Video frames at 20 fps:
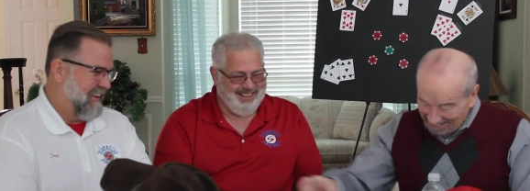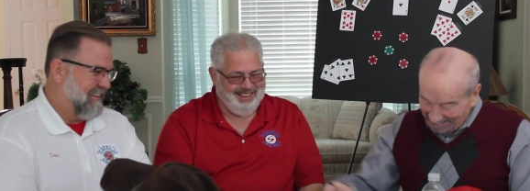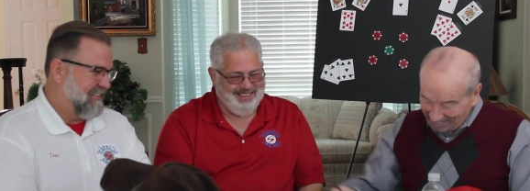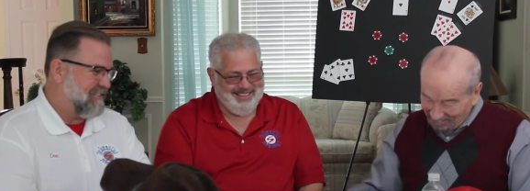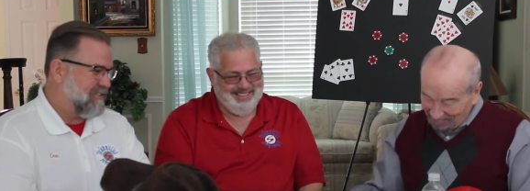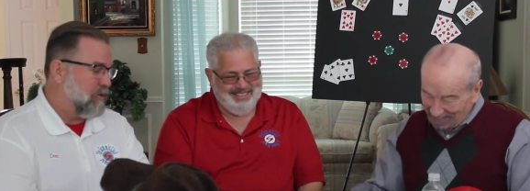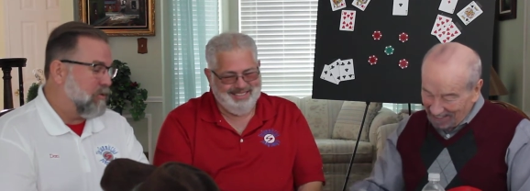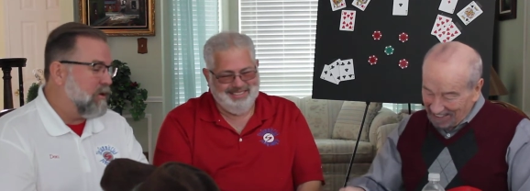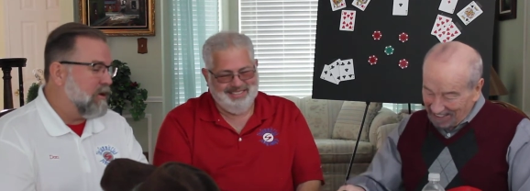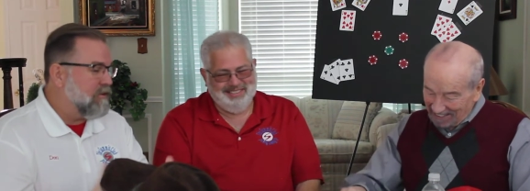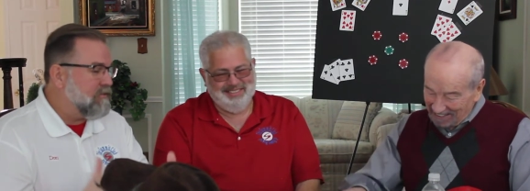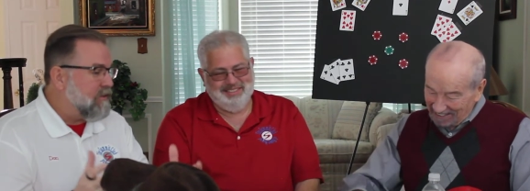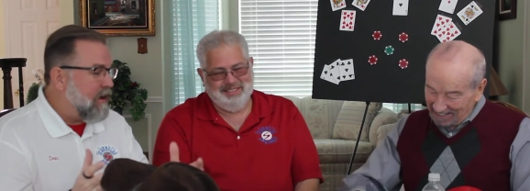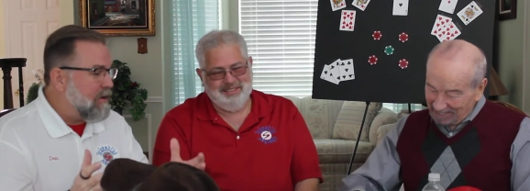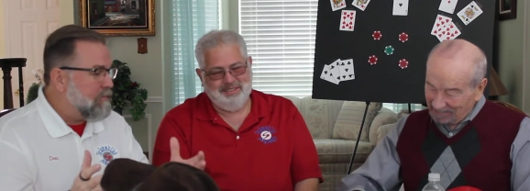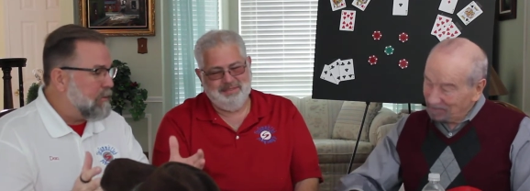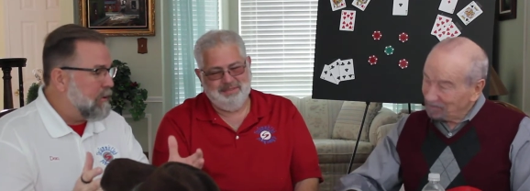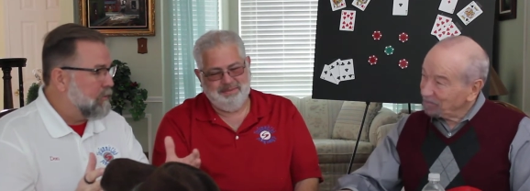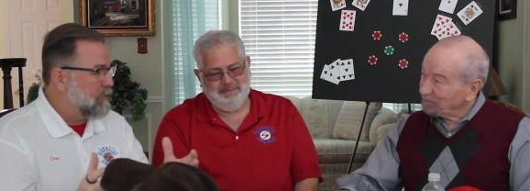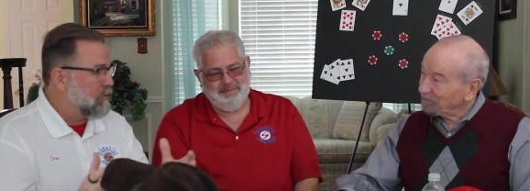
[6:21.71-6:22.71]
Speaker 1: So we
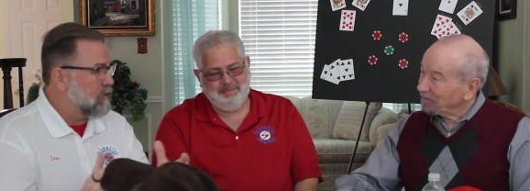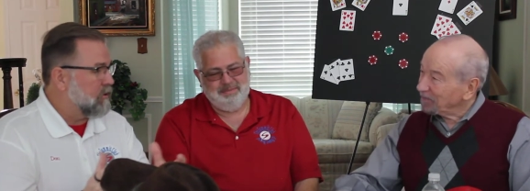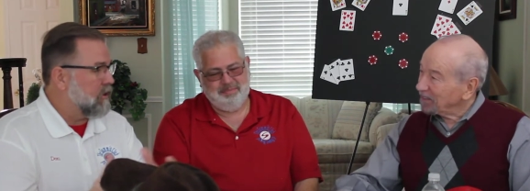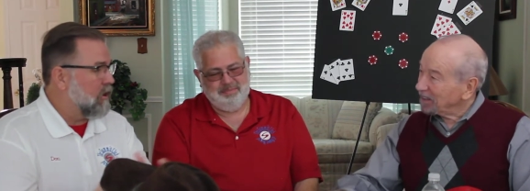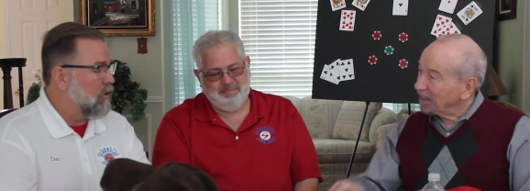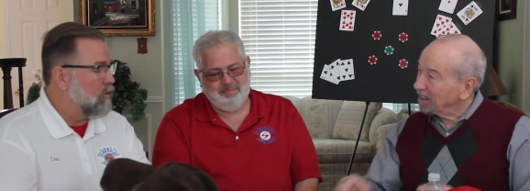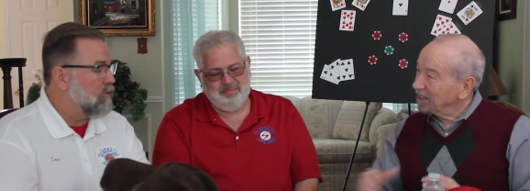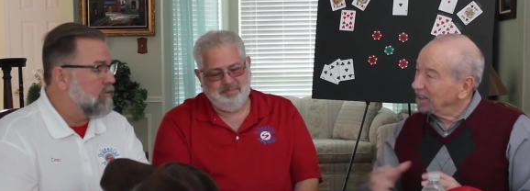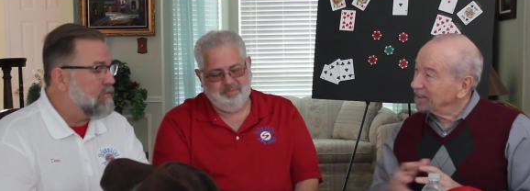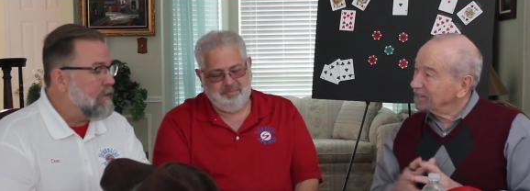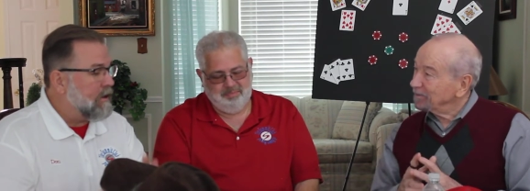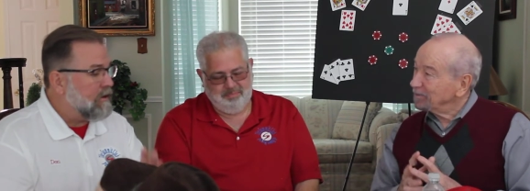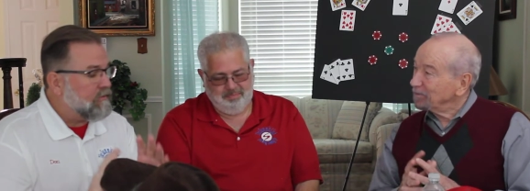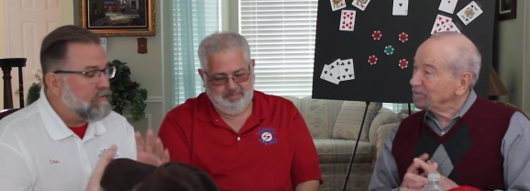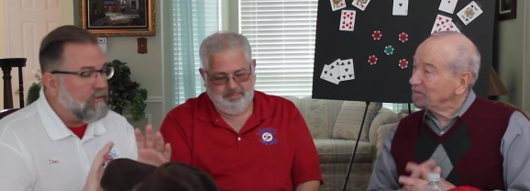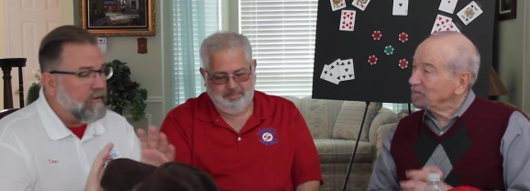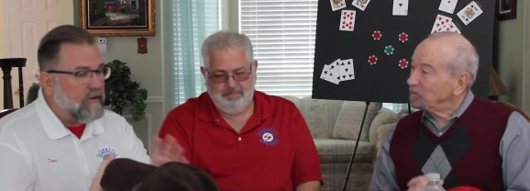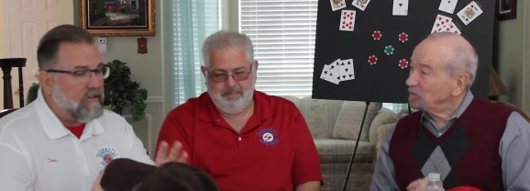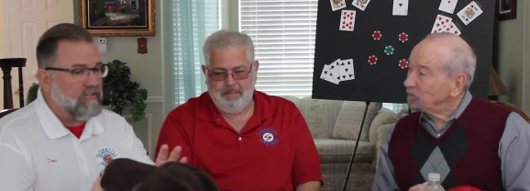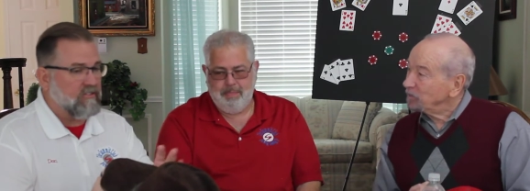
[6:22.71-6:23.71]
invite people to go. We've made it
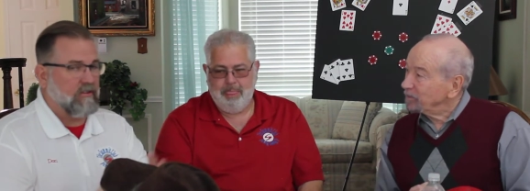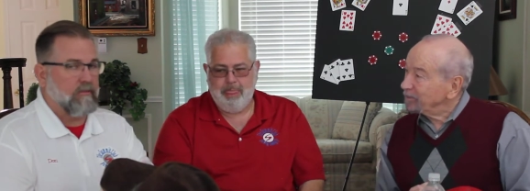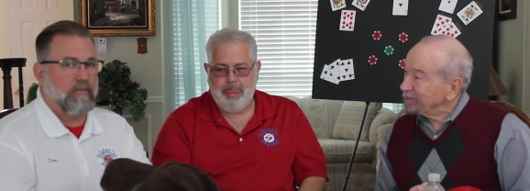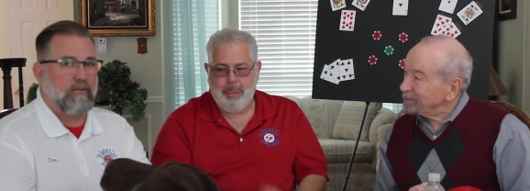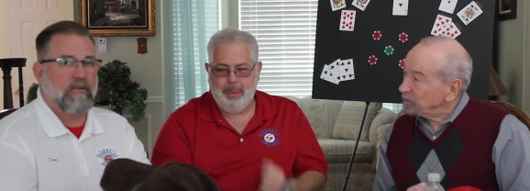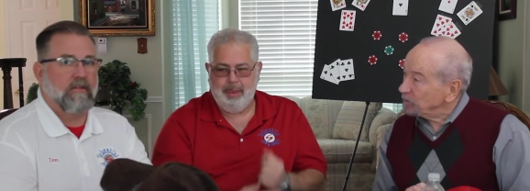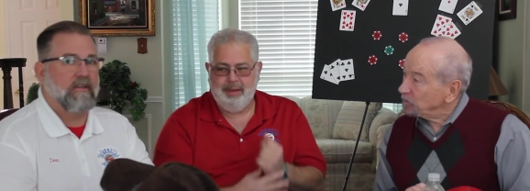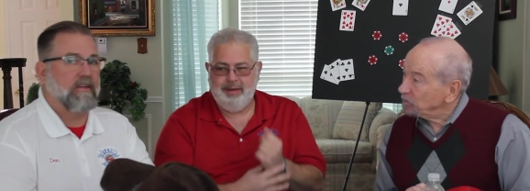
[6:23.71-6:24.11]
very simple to